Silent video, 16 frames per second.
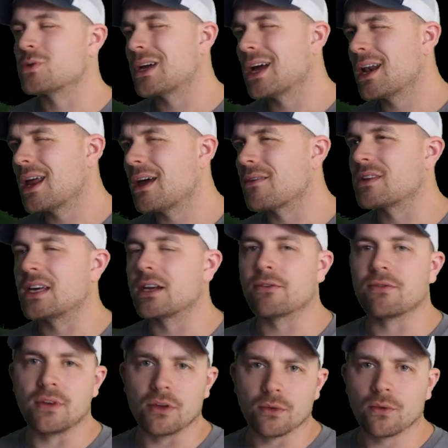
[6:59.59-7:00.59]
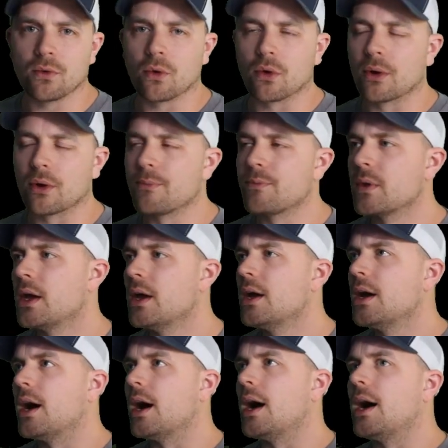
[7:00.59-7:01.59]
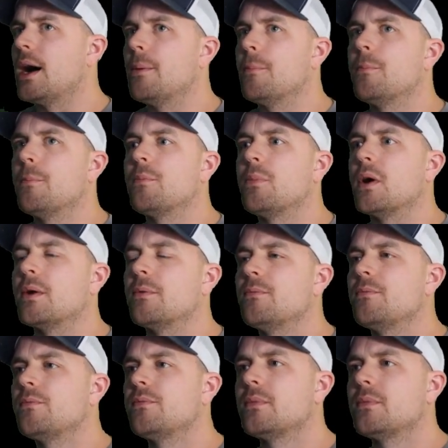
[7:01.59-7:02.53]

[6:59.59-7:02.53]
So we kind of have to get a feel for it. But